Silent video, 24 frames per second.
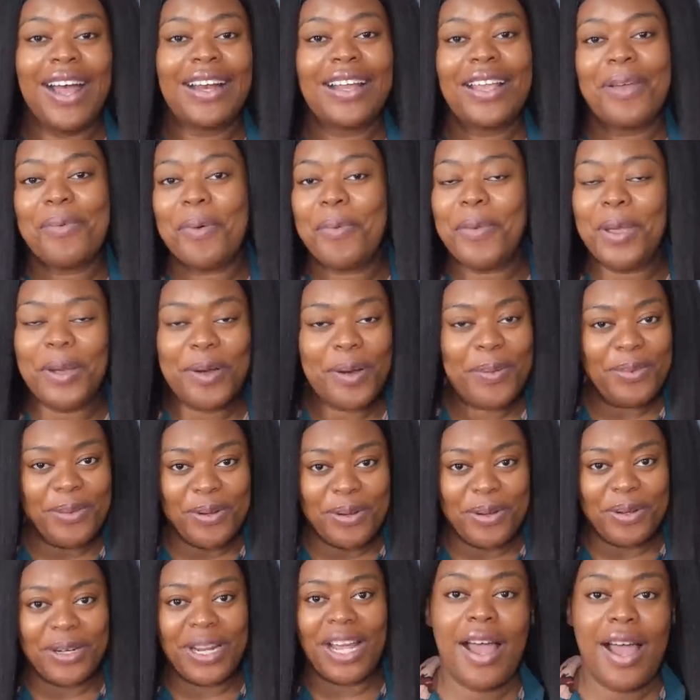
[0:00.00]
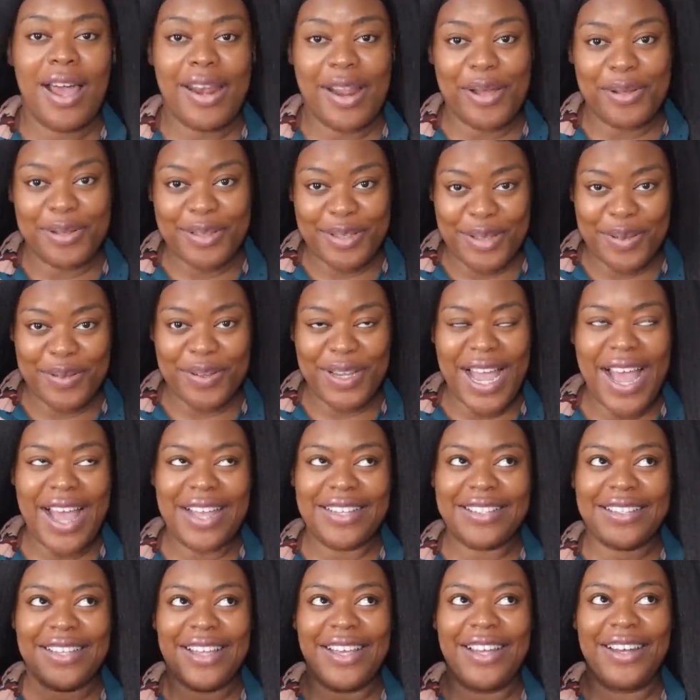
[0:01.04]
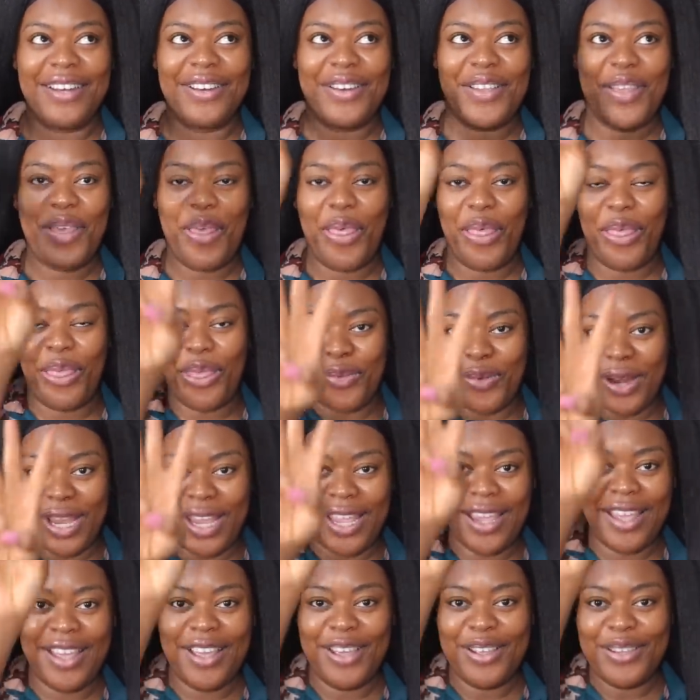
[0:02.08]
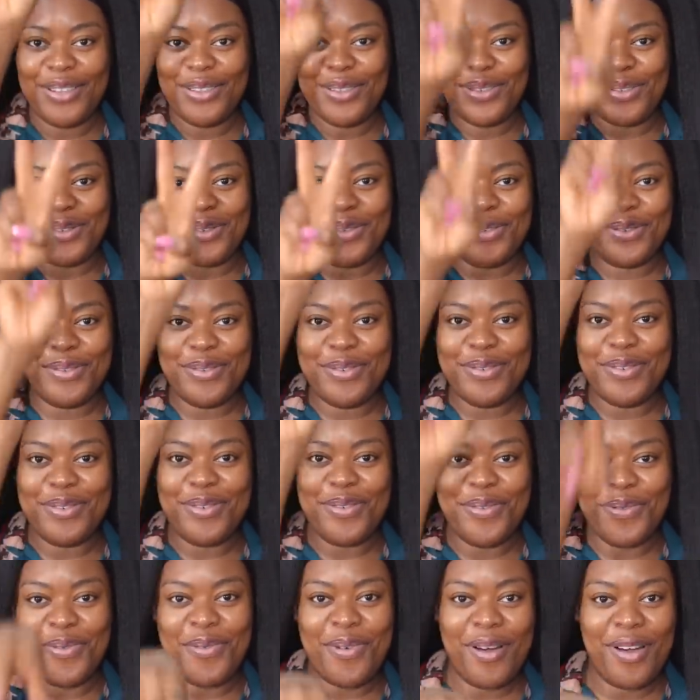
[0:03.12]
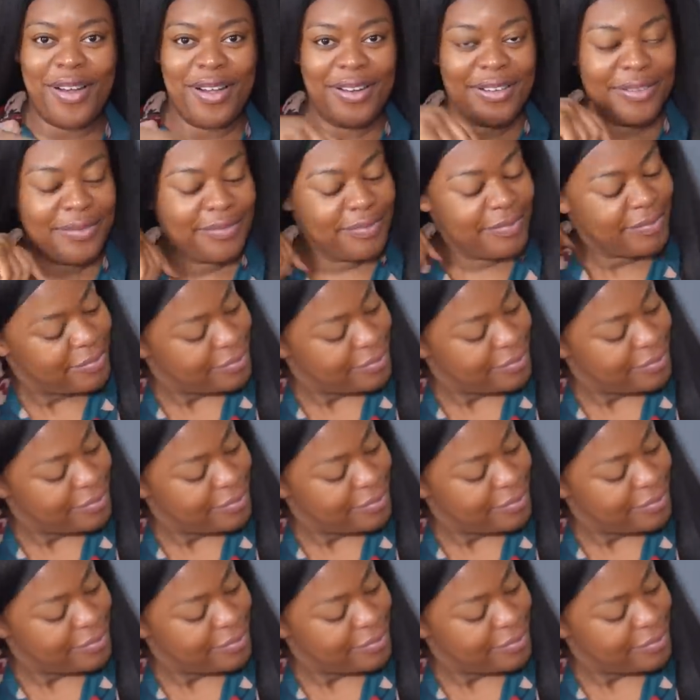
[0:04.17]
and get my makeup done, and I'll see you guys in 3, 2, 1.